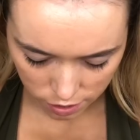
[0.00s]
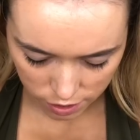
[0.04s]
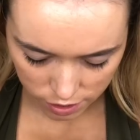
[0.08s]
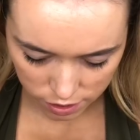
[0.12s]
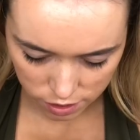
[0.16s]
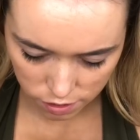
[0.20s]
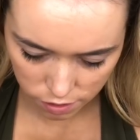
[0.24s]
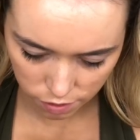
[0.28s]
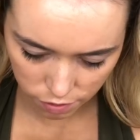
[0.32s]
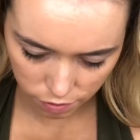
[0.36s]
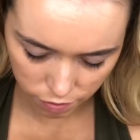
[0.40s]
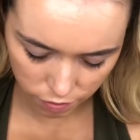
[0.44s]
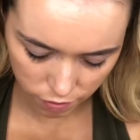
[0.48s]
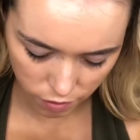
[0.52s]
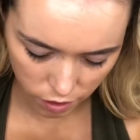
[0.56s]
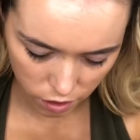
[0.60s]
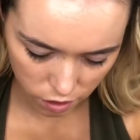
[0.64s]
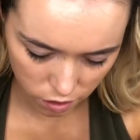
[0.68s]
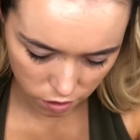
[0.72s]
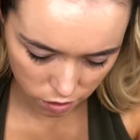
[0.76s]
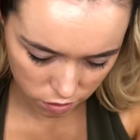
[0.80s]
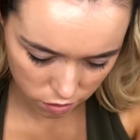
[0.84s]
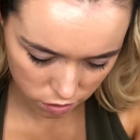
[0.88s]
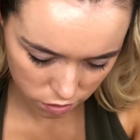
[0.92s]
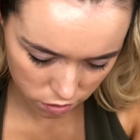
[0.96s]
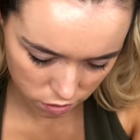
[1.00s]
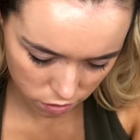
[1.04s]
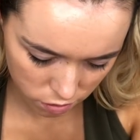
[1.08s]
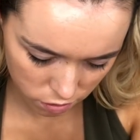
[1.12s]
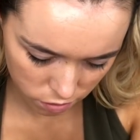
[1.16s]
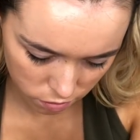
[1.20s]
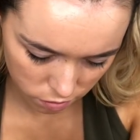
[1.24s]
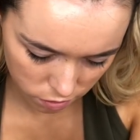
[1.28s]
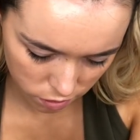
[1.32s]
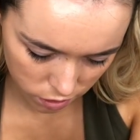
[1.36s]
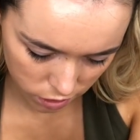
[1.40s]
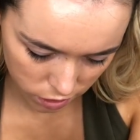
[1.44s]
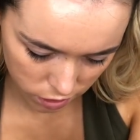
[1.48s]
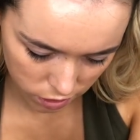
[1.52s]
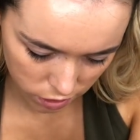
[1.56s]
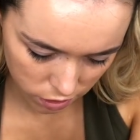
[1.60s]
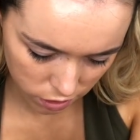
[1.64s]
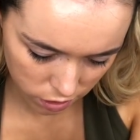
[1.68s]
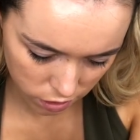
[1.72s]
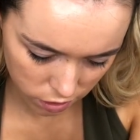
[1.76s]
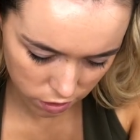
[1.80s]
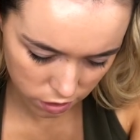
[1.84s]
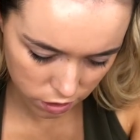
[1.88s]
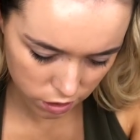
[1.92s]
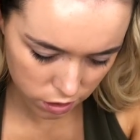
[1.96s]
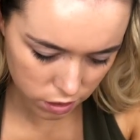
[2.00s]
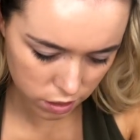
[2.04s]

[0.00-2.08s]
This is Fawn. Okay.